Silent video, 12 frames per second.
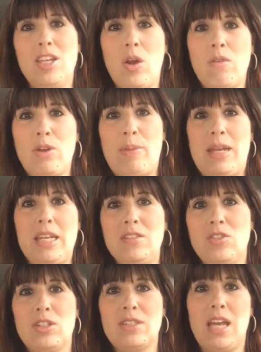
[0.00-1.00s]
everybody's
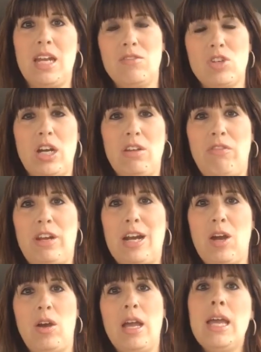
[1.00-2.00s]
just kind of trying to figure
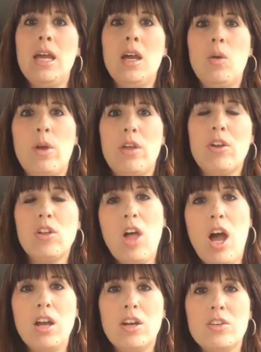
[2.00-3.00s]
out where their
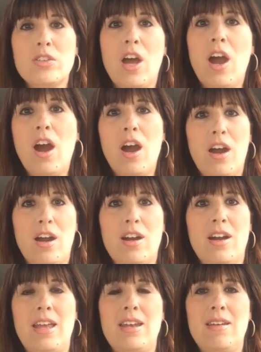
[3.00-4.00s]
lockers
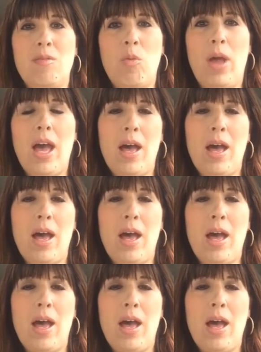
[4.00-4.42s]
are and